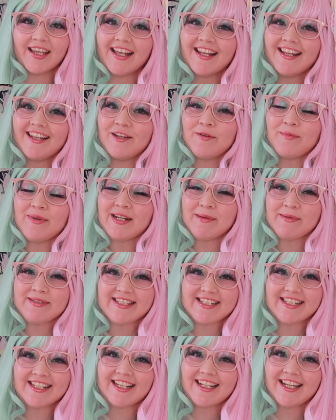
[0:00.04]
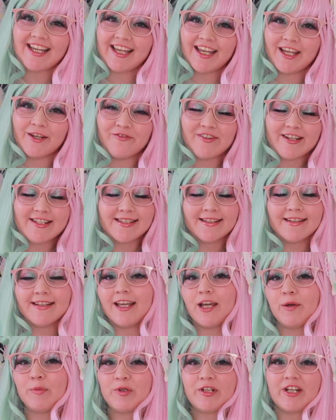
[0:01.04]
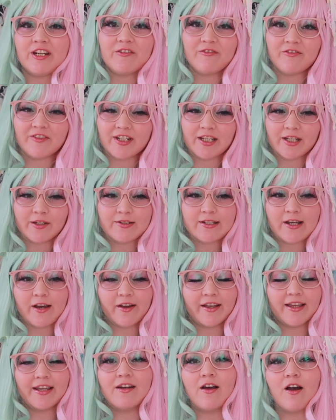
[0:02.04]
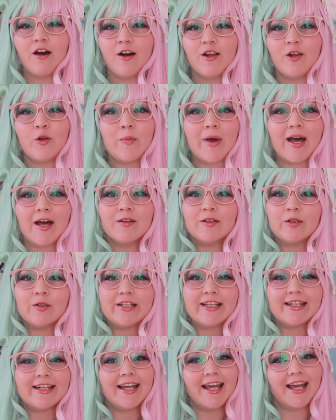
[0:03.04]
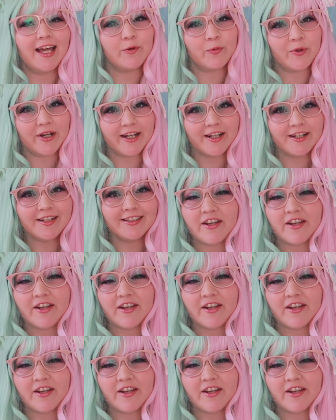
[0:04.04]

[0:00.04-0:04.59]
Hello, my name is Zilla, and recently I put out a video talking all about Lolita headwear.